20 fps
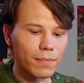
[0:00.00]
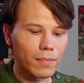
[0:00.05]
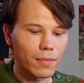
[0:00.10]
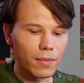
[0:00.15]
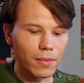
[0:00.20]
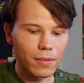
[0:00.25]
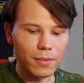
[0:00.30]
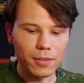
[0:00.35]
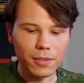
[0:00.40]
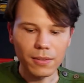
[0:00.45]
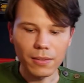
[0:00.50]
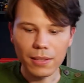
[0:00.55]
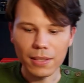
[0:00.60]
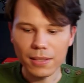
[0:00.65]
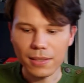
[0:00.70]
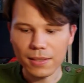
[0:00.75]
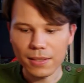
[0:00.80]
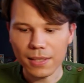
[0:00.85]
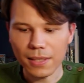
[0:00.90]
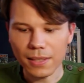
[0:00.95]
So
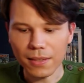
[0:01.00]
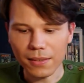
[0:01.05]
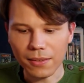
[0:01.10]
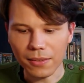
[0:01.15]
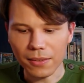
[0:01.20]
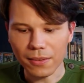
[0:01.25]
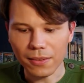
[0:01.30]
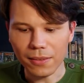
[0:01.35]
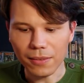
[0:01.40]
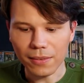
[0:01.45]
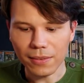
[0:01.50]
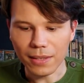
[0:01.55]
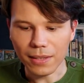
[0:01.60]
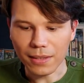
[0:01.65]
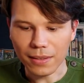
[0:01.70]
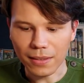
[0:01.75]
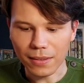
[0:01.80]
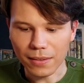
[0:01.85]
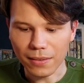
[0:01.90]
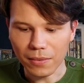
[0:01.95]
let's take a good look at
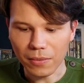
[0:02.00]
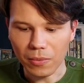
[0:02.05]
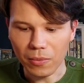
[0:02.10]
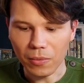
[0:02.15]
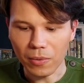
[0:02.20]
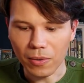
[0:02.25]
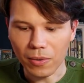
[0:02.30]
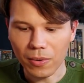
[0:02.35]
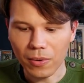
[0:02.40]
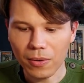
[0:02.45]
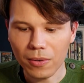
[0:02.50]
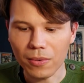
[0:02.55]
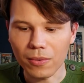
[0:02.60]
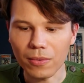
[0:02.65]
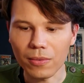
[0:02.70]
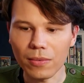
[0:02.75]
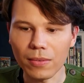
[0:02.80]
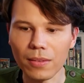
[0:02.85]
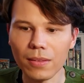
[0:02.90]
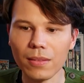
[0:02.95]
it.
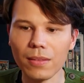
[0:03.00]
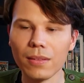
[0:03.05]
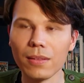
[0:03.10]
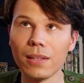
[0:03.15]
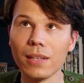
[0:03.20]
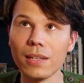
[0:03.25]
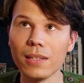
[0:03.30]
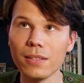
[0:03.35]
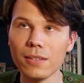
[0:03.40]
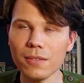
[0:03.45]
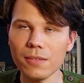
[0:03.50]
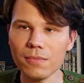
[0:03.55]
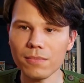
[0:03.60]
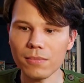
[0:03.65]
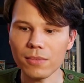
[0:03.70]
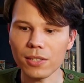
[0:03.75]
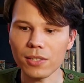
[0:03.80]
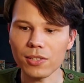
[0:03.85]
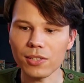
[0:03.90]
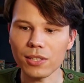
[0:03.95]
Whoa, these are
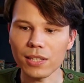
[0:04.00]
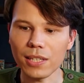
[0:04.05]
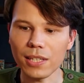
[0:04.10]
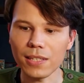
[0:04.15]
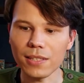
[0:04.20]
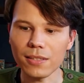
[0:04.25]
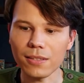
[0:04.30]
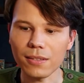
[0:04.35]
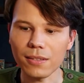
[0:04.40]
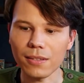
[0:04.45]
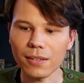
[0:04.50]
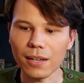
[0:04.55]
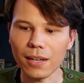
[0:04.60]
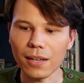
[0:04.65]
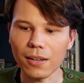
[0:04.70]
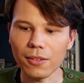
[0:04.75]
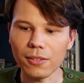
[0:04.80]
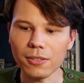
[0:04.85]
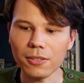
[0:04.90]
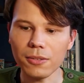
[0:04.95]
much nicer. I
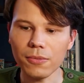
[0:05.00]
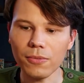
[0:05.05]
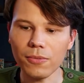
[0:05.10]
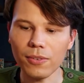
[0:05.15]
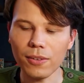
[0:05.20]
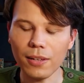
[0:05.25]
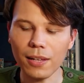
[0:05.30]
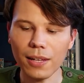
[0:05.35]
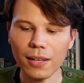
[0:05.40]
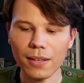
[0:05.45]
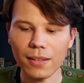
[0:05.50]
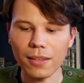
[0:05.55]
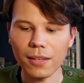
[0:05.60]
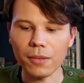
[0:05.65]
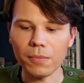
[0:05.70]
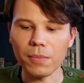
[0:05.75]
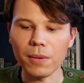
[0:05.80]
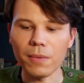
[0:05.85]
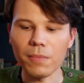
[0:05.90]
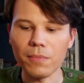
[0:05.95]
also feel like
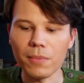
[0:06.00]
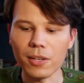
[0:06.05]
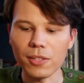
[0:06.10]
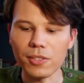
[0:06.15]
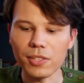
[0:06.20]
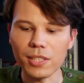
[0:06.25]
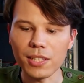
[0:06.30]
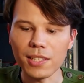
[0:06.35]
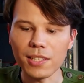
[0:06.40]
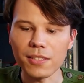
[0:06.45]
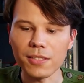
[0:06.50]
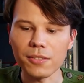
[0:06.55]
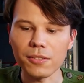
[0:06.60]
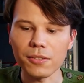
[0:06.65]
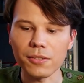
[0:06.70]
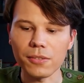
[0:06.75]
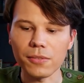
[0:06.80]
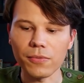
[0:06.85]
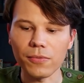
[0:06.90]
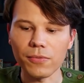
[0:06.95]
they'd be much easier
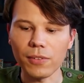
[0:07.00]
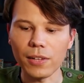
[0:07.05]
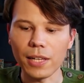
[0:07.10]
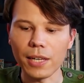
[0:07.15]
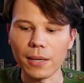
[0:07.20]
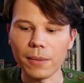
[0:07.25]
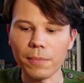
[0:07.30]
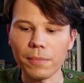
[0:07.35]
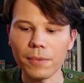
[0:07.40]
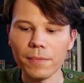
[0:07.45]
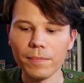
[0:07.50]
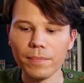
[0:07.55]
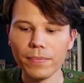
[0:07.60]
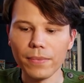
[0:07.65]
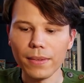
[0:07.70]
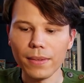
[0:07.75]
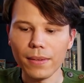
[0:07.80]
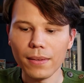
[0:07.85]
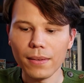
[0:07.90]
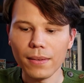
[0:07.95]
to flip.
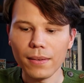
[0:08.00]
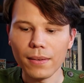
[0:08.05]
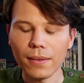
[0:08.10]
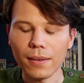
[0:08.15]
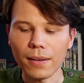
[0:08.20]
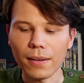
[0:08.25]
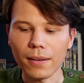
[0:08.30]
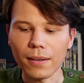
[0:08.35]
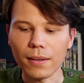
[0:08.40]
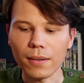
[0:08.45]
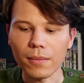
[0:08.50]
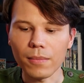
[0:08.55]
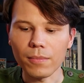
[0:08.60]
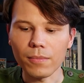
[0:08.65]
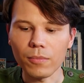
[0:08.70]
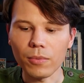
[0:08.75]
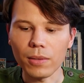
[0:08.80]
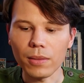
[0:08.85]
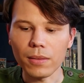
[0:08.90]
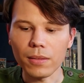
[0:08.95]

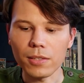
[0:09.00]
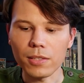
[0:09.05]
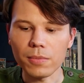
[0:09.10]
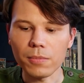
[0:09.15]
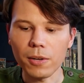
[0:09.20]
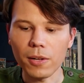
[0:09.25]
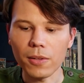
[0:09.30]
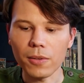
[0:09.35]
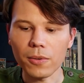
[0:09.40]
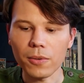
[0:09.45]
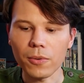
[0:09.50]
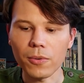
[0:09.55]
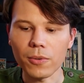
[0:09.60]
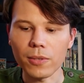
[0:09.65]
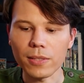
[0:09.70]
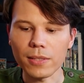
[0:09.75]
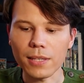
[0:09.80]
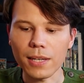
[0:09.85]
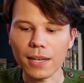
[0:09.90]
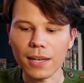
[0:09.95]
With the smaller
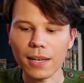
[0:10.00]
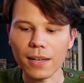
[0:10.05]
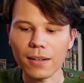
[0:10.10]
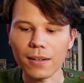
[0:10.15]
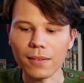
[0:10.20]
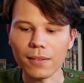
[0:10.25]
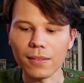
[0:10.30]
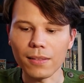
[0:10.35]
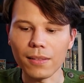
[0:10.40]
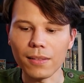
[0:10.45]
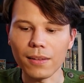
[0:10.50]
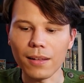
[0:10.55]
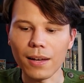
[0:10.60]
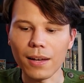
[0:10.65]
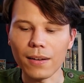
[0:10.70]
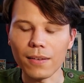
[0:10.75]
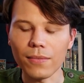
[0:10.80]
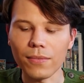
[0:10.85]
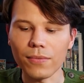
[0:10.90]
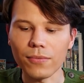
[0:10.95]
coins, I had a lot
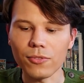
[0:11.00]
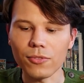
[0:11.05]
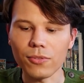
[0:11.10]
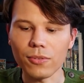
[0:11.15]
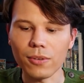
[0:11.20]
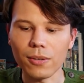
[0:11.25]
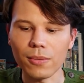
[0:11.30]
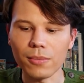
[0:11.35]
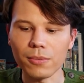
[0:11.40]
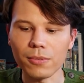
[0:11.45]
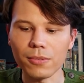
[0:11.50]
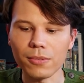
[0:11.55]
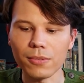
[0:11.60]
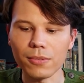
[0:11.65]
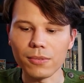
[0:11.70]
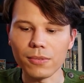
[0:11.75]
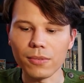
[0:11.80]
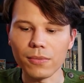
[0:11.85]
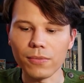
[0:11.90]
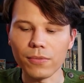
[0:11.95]
of
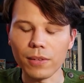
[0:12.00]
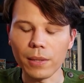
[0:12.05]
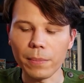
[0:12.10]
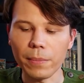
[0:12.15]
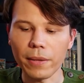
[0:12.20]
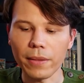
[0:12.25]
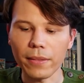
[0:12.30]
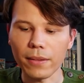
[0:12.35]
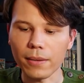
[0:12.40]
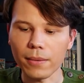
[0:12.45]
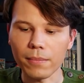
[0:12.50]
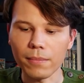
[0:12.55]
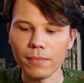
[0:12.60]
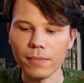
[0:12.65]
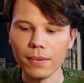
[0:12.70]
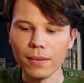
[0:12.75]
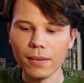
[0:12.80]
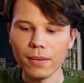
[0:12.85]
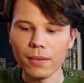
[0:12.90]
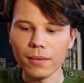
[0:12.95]
trouble flipping them,
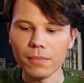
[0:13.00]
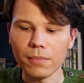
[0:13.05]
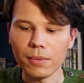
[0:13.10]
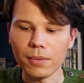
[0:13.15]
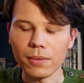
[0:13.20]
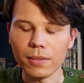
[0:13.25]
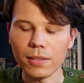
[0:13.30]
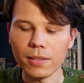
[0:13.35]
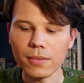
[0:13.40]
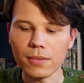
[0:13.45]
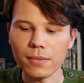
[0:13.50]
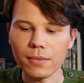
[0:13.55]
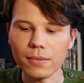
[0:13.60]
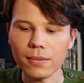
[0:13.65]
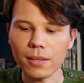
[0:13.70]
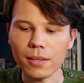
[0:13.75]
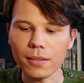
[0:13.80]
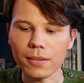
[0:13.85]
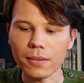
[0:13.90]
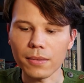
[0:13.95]
but these look
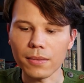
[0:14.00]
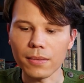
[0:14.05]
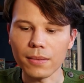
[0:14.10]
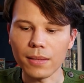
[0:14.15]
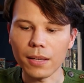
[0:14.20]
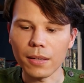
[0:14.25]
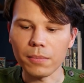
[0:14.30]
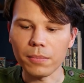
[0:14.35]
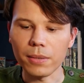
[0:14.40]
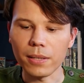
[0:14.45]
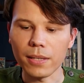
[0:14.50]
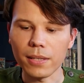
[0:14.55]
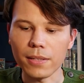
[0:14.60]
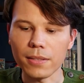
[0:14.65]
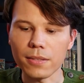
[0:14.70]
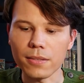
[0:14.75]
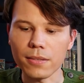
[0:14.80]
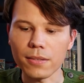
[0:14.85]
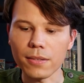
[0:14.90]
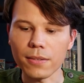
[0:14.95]
like they'd be
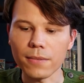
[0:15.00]
easier.